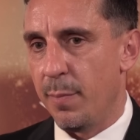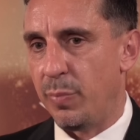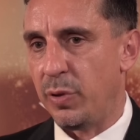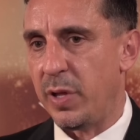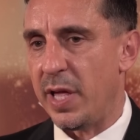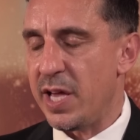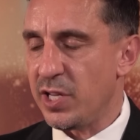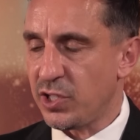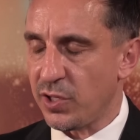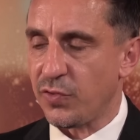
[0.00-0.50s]

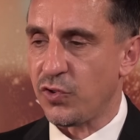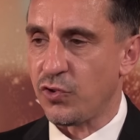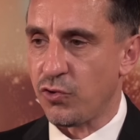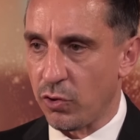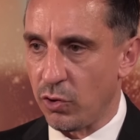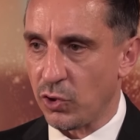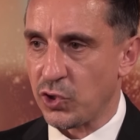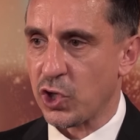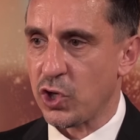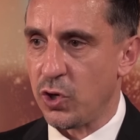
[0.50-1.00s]
players have
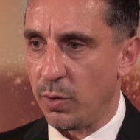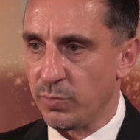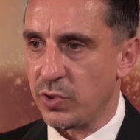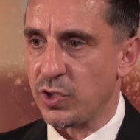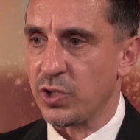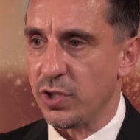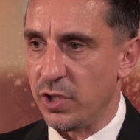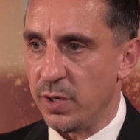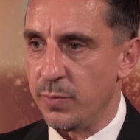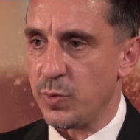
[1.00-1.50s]
struggled to come
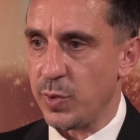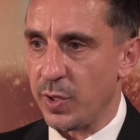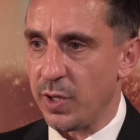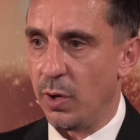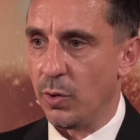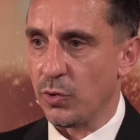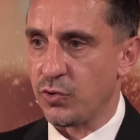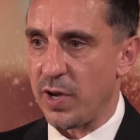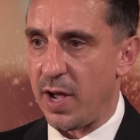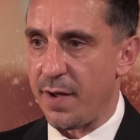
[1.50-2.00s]
to terms with
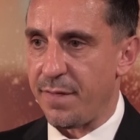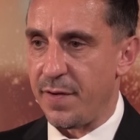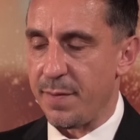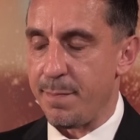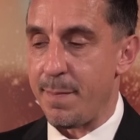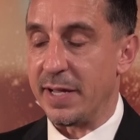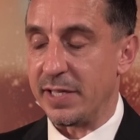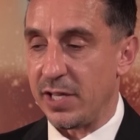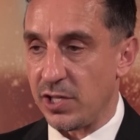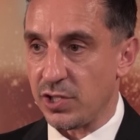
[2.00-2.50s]
Old
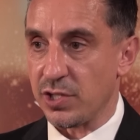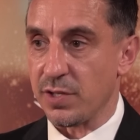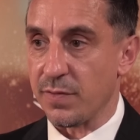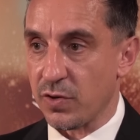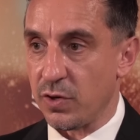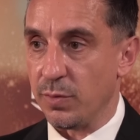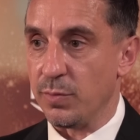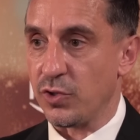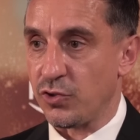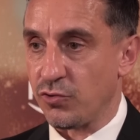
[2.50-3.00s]
Trafford, managers
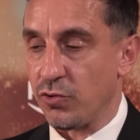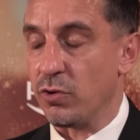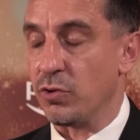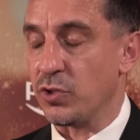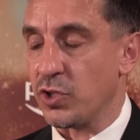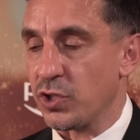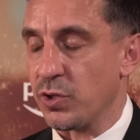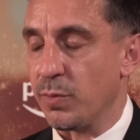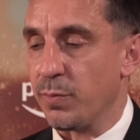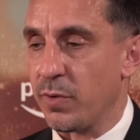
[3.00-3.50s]
have come,
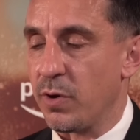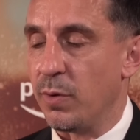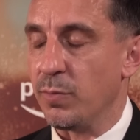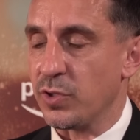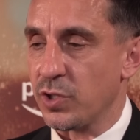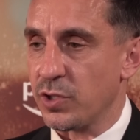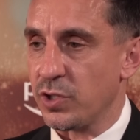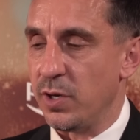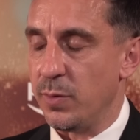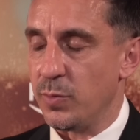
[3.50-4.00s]
struggled to come
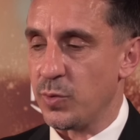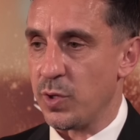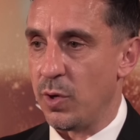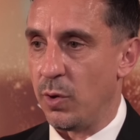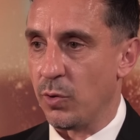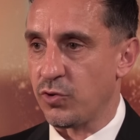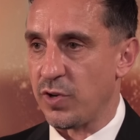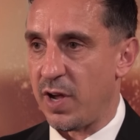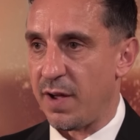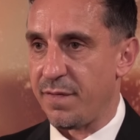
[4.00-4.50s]
to terms with
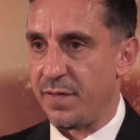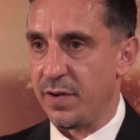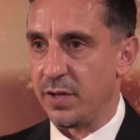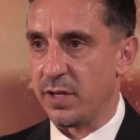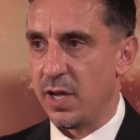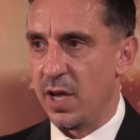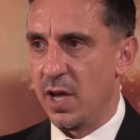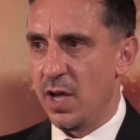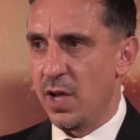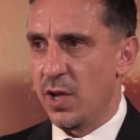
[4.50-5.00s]
Old Trafford.